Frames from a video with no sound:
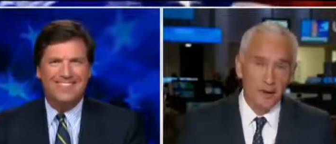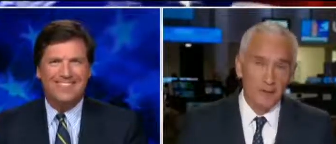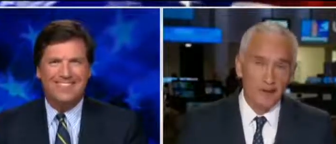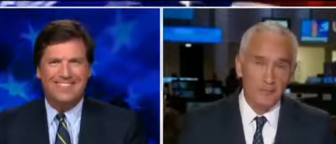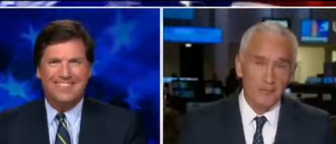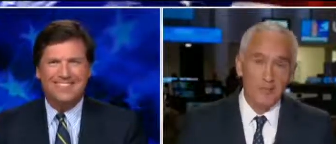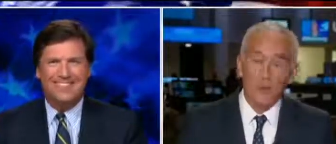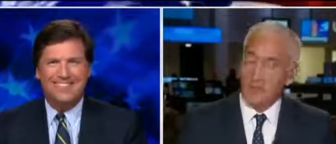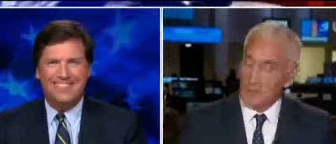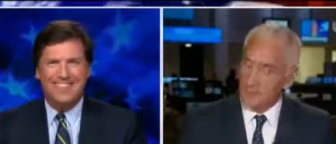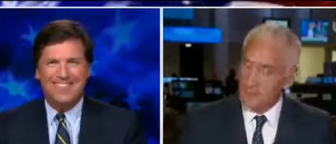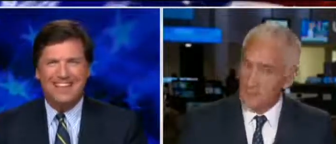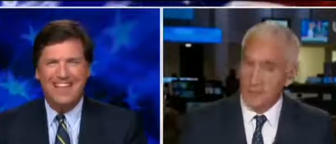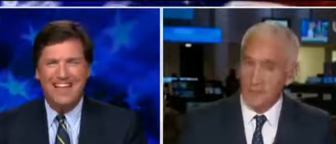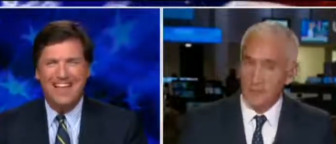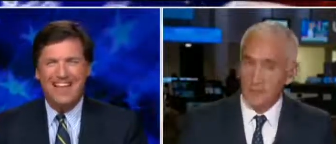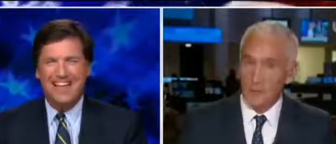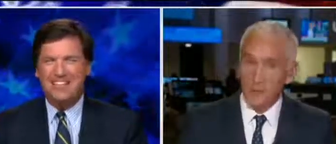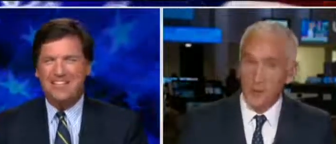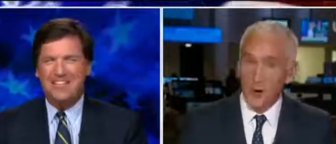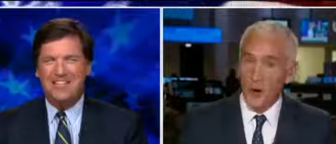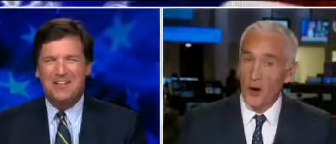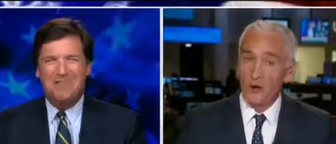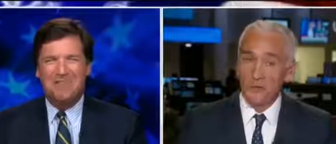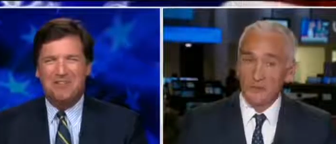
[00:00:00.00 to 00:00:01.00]
Speaker 1: uh,
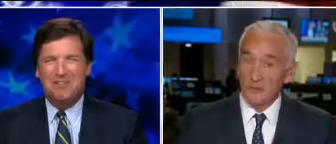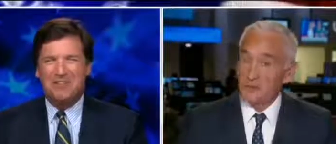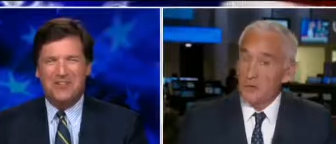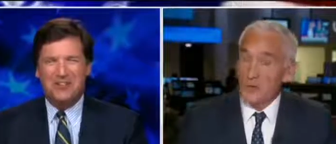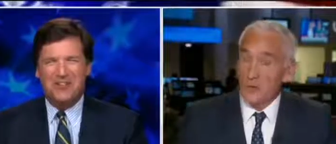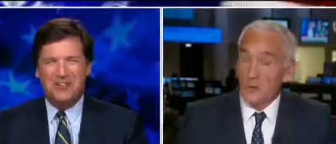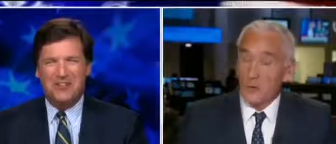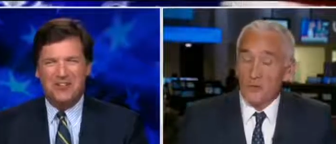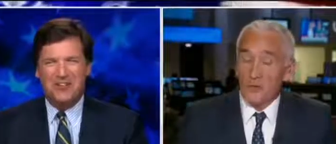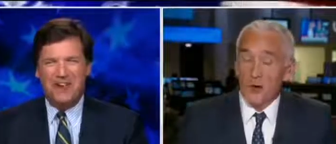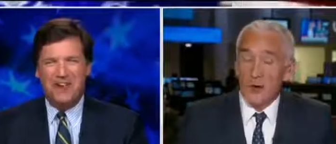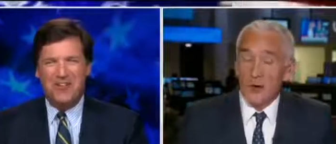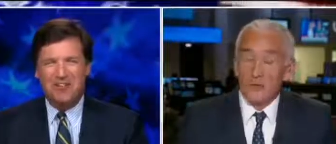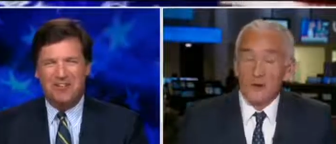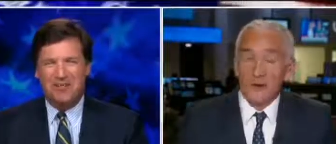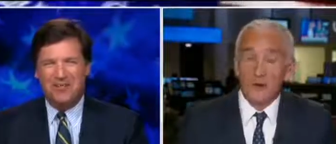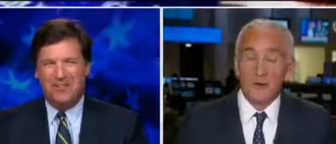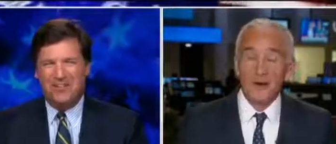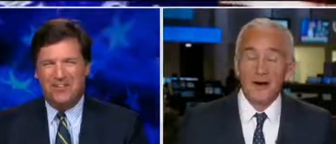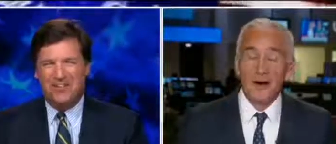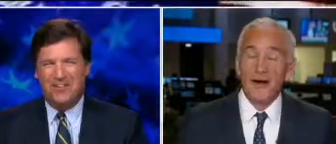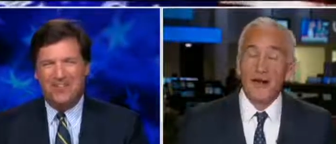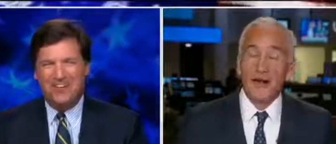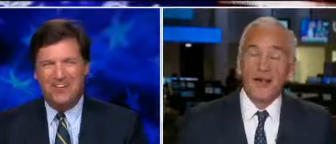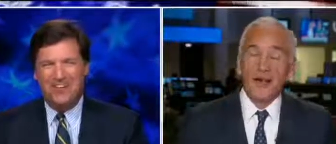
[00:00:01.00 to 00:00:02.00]
that's an absurd
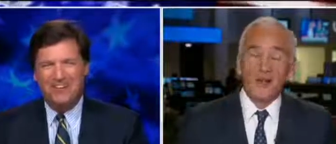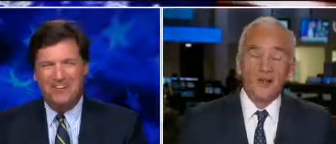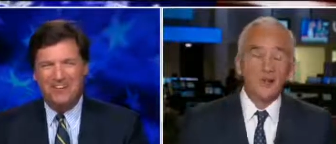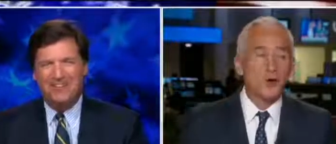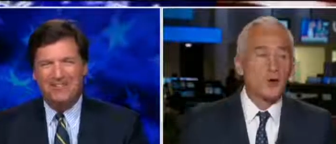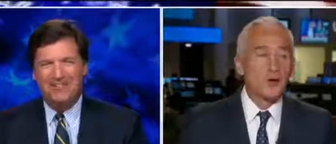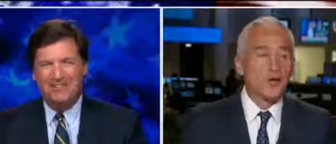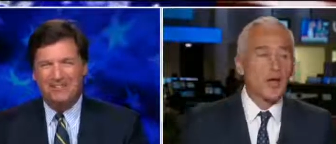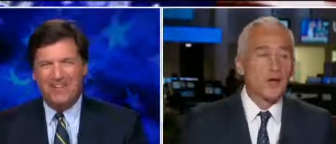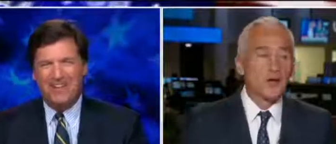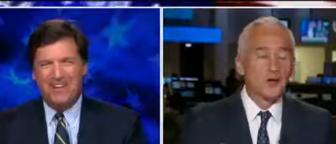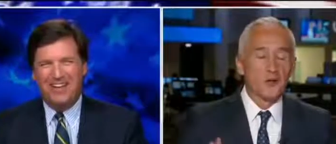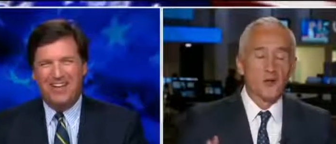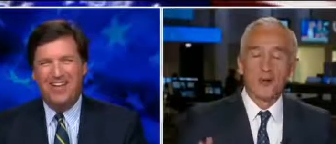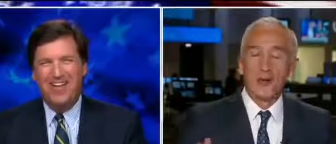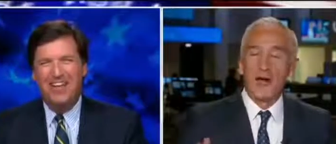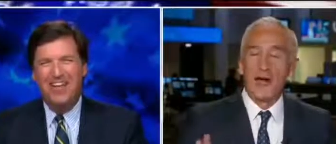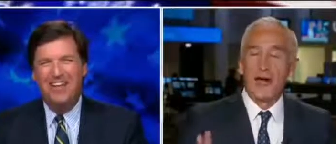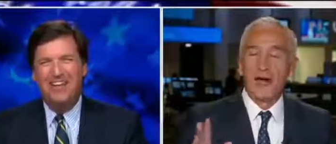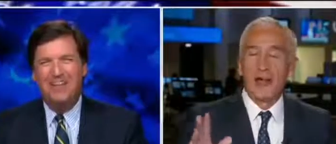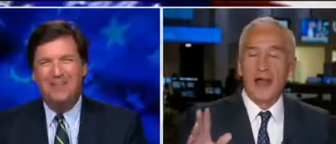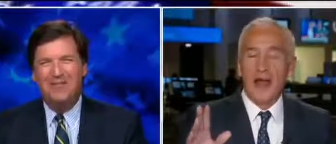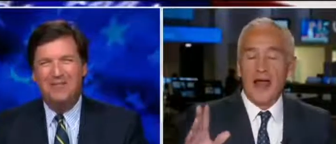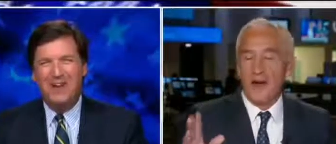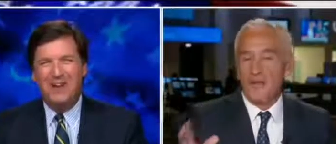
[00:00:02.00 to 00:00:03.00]
number. You can you
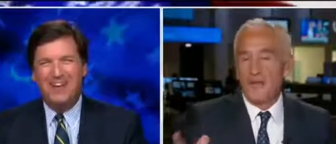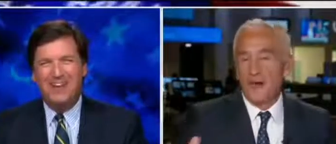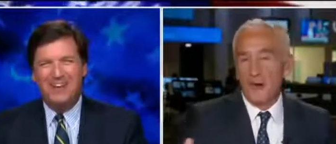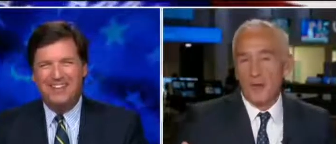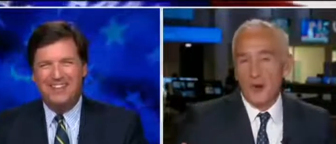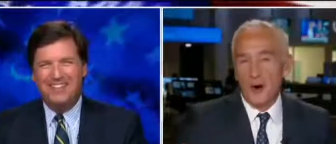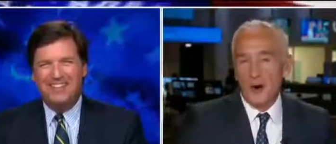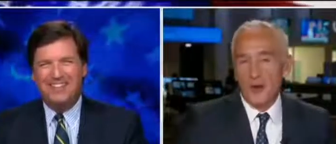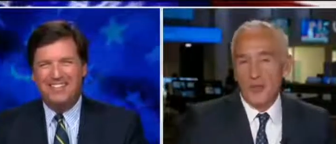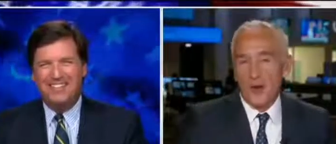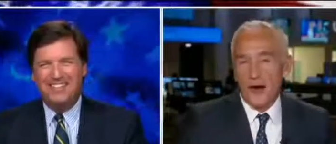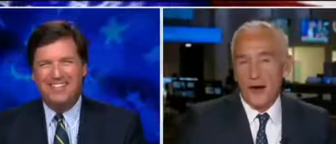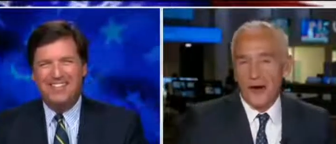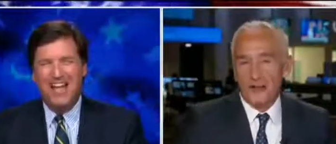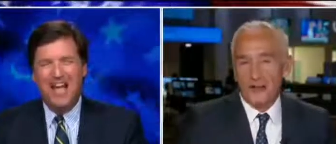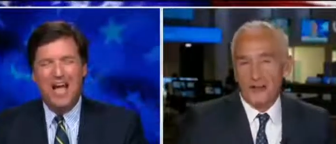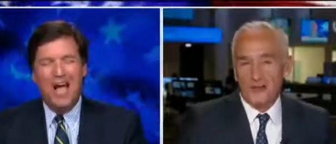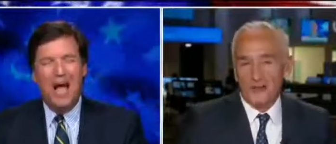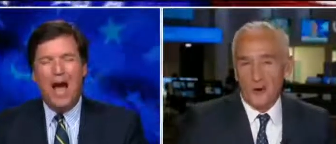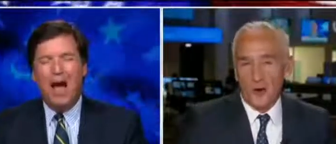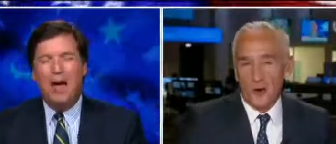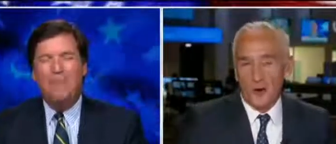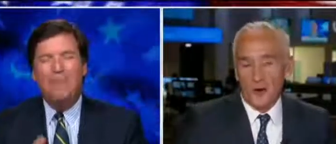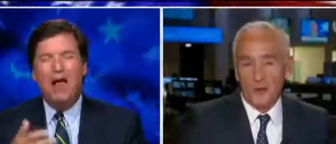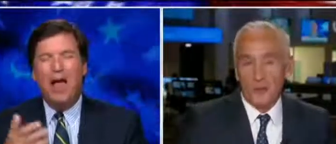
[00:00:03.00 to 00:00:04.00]
can laugh about
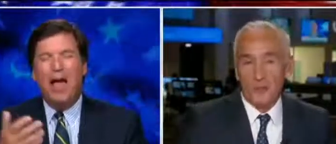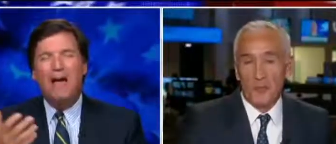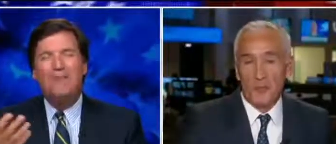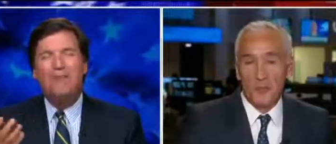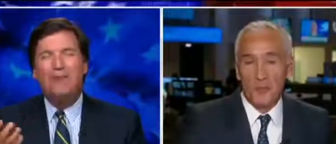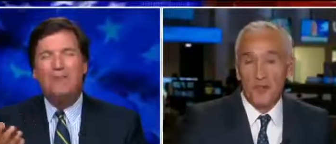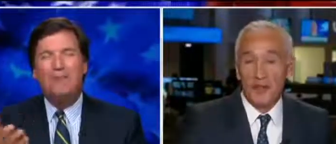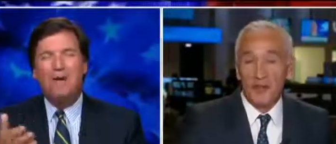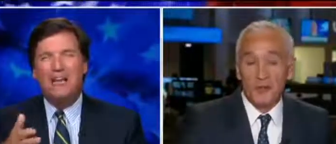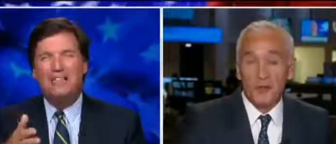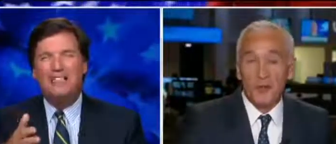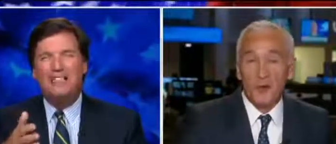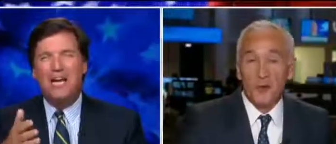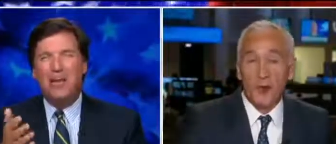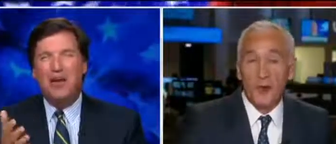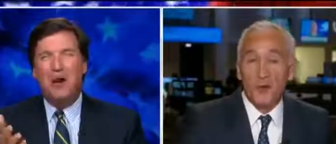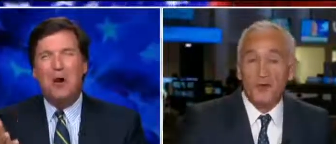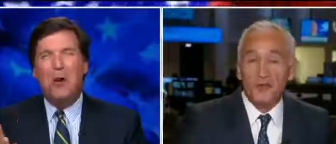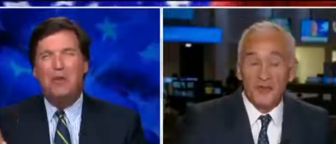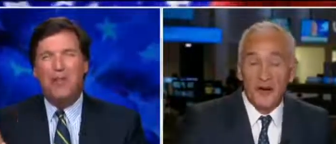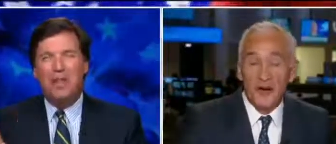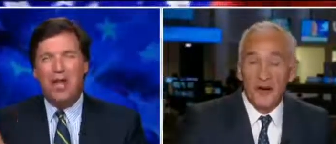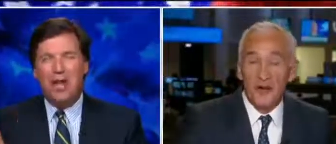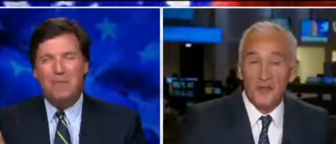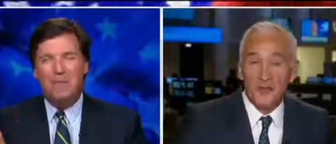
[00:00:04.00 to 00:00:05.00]
that. I'm laughing because I
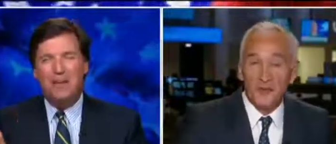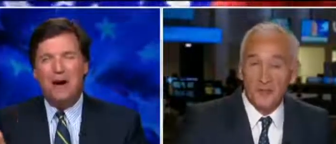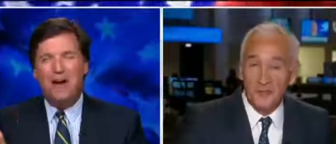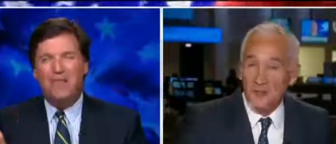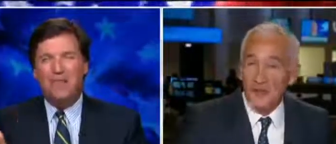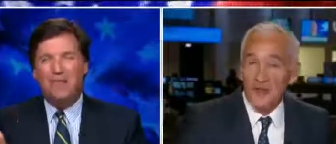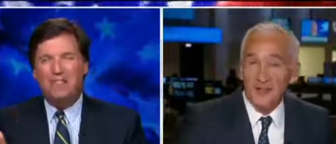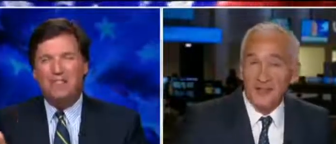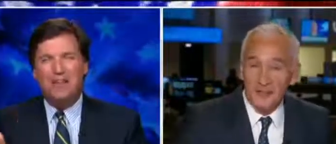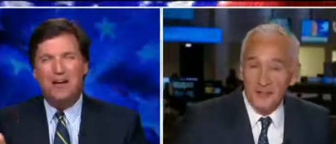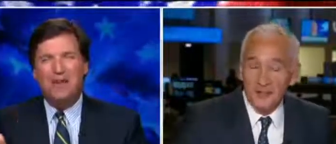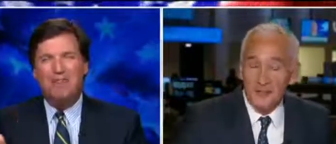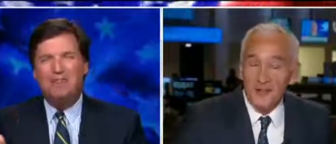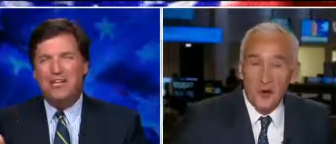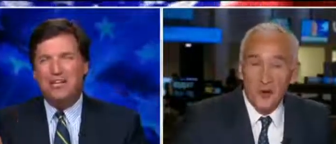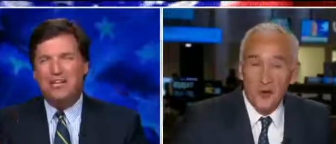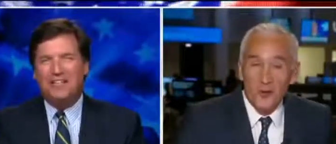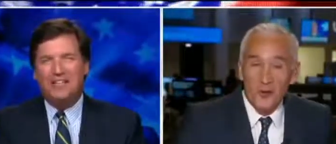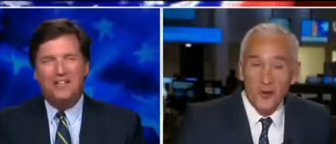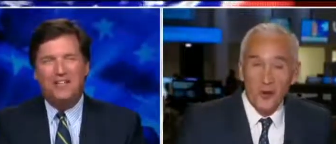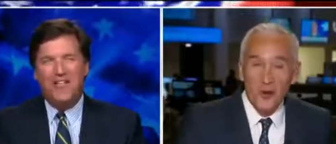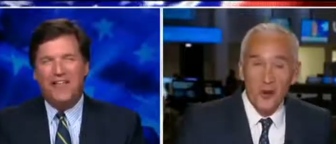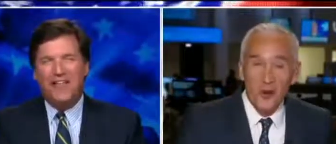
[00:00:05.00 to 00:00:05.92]
know a lot about the subject,